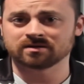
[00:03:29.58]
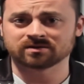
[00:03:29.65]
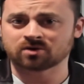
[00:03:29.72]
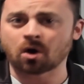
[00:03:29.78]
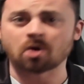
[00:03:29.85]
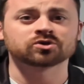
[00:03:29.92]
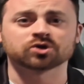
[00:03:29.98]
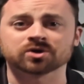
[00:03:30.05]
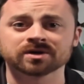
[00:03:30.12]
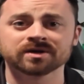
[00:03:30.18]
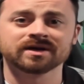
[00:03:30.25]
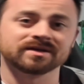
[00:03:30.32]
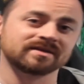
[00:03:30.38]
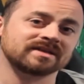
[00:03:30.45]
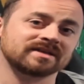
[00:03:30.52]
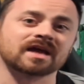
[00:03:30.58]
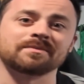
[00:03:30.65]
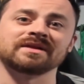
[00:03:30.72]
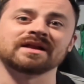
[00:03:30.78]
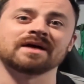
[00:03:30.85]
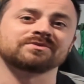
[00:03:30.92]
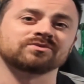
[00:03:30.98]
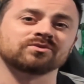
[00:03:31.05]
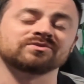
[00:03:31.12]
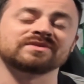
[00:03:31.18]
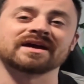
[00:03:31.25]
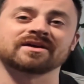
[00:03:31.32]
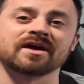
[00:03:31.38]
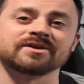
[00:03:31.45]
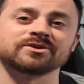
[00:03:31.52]
culture that's coming up through
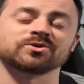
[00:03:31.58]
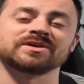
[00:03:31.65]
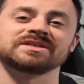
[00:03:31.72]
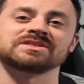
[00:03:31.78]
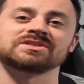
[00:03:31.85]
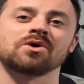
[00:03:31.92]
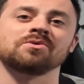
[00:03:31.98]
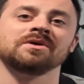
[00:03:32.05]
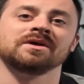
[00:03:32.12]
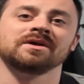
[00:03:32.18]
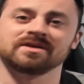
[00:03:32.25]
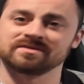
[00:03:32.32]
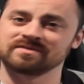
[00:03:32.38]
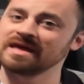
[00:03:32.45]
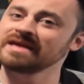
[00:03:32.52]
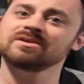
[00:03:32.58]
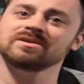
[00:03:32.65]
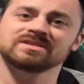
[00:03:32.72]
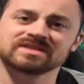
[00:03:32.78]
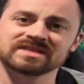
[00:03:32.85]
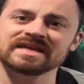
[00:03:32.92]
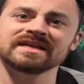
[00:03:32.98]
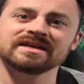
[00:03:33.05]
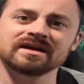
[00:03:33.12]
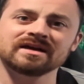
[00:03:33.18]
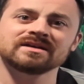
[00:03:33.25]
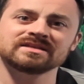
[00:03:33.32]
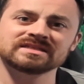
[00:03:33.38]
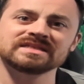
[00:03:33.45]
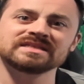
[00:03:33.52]
that country. So they could
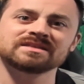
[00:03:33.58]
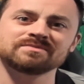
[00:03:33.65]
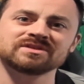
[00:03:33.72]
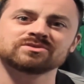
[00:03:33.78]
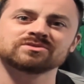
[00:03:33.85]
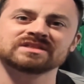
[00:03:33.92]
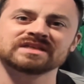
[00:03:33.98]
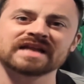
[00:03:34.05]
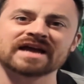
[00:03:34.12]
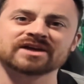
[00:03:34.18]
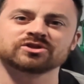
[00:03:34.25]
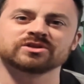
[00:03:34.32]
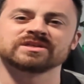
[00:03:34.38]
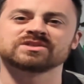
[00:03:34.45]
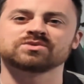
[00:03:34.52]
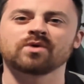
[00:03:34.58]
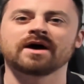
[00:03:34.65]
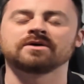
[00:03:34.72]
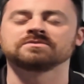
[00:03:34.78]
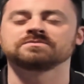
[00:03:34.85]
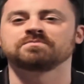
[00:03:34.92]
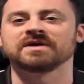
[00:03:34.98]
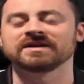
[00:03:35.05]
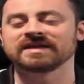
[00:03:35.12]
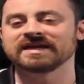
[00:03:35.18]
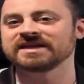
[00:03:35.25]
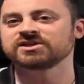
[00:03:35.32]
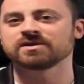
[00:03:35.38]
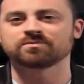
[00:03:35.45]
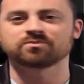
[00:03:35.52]
see some interesting action as well. But
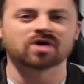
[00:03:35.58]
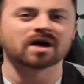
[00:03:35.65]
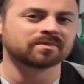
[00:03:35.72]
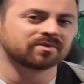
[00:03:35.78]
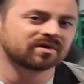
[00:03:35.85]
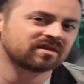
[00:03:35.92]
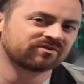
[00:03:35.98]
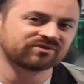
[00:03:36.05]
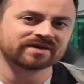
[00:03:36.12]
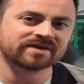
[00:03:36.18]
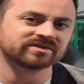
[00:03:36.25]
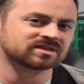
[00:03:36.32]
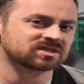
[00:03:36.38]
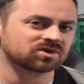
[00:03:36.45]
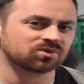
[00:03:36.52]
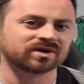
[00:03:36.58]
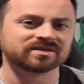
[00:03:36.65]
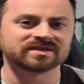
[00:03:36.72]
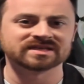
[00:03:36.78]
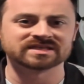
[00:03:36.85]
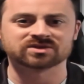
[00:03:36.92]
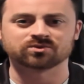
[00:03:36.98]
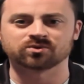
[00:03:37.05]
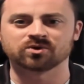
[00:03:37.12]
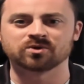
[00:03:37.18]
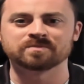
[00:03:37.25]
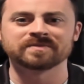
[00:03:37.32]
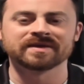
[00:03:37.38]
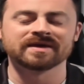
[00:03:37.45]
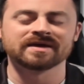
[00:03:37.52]
Egypt, probably the favorites to win this
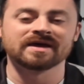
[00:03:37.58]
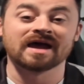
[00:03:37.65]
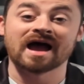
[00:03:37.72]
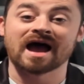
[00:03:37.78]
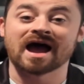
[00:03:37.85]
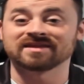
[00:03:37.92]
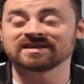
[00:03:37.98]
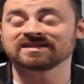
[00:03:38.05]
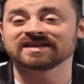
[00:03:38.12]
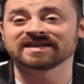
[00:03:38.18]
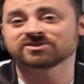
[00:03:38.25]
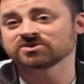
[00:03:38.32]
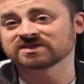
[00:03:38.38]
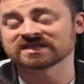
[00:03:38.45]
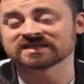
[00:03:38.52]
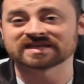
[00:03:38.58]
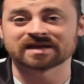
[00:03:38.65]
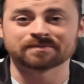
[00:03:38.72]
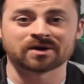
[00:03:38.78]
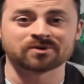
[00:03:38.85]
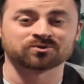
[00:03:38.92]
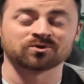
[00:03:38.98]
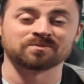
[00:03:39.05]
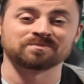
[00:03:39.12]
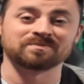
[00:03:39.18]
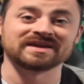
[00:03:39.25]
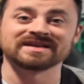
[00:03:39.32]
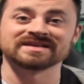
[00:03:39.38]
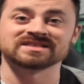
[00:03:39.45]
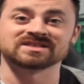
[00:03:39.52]
group. I think the interesting thing about Group
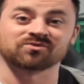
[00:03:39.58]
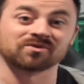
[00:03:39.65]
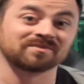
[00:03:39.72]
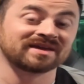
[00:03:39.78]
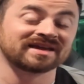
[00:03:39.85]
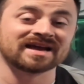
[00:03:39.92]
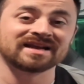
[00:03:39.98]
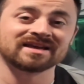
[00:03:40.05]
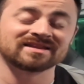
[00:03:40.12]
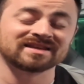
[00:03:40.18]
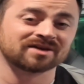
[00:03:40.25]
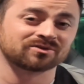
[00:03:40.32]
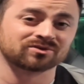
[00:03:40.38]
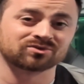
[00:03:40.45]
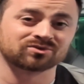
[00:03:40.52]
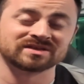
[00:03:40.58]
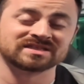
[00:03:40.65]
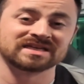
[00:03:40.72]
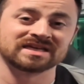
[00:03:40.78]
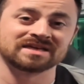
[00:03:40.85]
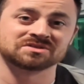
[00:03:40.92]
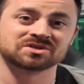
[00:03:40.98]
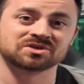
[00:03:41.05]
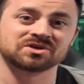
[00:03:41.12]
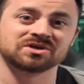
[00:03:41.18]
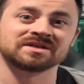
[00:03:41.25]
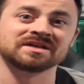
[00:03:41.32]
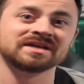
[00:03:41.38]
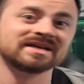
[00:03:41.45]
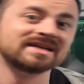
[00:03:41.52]
B is, for me, any of the other three teams
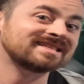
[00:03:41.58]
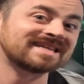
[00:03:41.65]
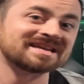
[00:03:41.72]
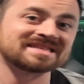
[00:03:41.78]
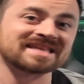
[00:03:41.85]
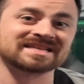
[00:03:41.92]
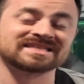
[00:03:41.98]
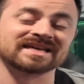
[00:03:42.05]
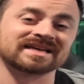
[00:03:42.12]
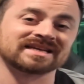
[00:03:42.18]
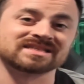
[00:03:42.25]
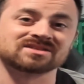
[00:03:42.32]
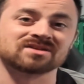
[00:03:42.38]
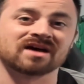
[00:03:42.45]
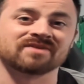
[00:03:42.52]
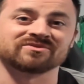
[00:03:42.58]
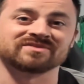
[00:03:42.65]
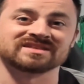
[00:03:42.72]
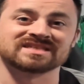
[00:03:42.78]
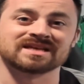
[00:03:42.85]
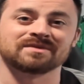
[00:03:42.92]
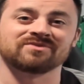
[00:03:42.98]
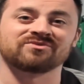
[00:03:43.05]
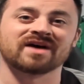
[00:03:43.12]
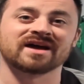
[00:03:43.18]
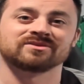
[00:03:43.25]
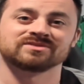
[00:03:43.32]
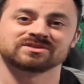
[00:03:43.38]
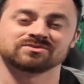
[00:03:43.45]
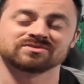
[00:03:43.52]
could take that second slot for the
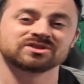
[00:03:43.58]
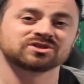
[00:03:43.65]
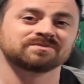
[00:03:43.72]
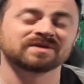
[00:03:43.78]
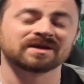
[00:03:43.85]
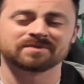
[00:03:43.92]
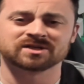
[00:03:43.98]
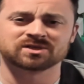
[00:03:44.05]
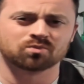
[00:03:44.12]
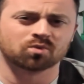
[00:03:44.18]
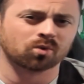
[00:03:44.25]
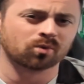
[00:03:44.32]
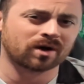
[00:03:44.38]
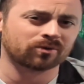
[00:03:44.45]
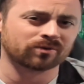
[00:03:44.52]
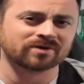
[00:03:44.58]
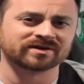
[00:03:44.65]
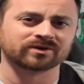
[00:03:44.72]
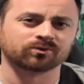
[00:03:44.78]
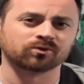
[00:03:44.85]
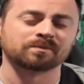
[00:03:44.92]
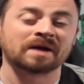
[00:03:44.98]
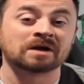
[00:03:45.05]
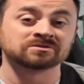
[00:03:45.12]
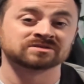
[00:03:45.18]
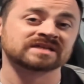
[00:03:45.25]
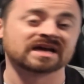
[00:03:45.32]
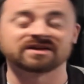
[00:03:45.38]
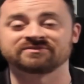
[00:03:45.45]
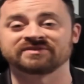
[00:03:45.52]
semifinal. So this should be a much more well-rounded group
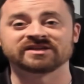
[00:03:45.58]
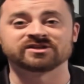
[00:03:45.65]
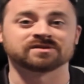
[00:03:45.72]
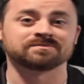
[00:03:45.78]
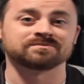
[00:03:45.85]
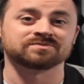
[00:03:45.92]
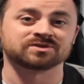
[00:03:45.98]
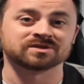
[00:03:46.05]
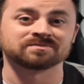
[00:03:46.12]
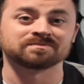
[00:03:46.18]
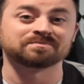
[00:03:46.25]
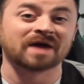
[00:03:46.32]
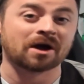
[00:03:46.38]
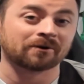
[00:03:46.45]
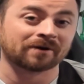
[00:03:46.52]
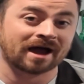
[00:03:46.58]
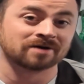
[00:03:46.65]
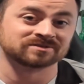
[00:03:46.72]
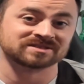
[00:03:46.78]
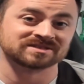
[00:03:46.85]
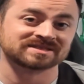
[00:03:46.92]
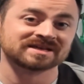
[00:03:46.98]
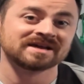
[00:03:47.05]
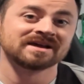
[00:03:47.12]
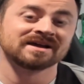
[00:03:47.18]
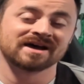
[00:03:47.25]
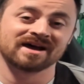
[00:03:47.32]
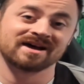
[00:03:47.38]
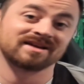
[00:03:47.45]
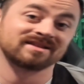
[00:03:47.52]
outside of Egyptian powerhouses
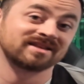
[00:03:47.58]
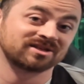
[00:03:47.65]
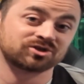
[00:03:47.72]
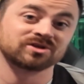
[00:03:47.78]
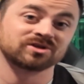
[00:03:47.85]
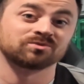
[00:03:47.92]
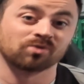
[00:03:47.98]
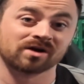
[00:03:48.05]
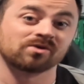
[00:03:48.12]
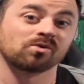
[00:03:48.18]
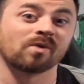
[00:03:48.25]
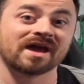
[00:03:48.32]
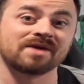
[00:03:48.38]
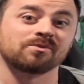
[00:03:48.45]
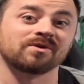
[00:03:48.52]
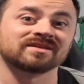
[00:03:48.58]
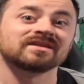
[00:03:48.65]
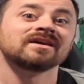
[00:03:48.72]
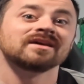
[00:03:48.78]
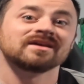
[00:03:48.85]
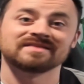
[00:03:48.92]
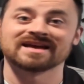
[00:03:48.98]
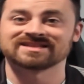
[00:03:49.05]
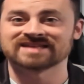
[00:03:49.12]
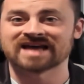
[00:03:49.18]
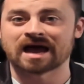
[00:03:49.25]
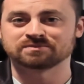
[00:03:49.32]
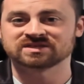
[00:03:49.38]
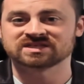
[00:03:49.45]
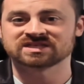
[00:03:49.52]
that should run away with that
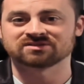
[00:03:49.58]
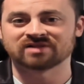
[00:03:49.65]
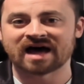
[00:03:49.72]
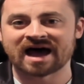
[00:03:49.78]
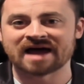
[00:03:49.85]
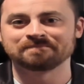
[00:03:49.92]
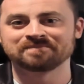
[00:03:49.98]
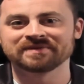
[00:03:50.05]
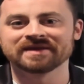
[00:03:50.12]
top slot.